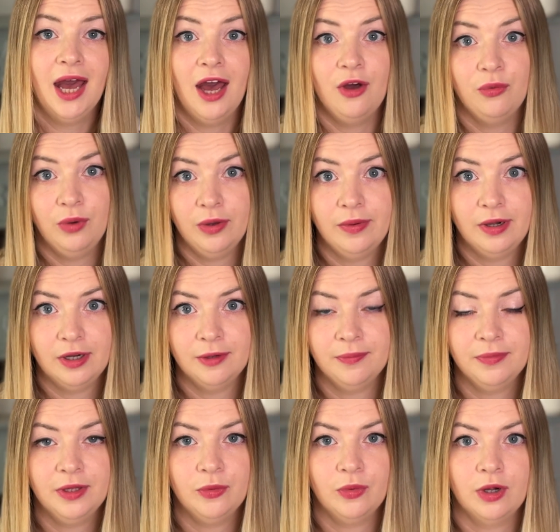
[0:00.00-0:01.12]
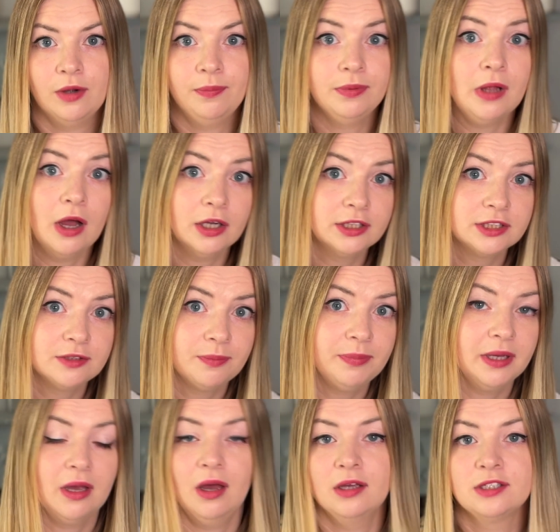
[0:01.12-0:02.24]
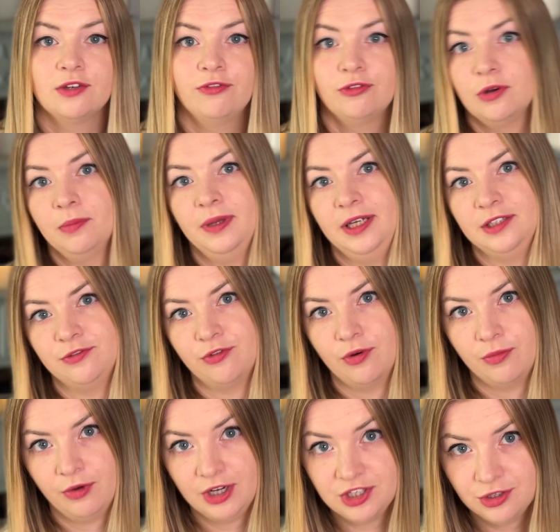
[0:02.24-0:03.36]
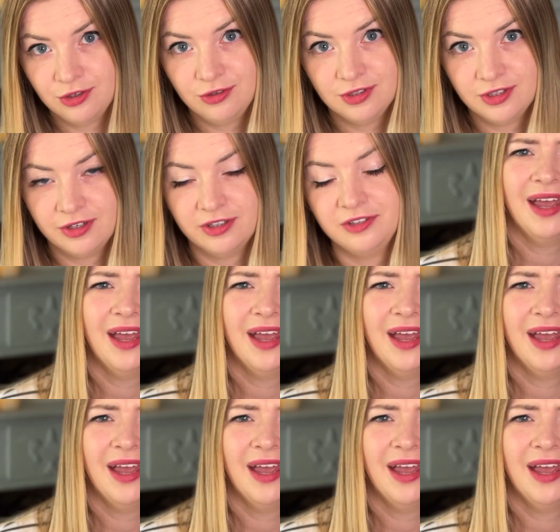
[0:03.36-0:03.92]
However, they were blocked because of complaints from Russian users,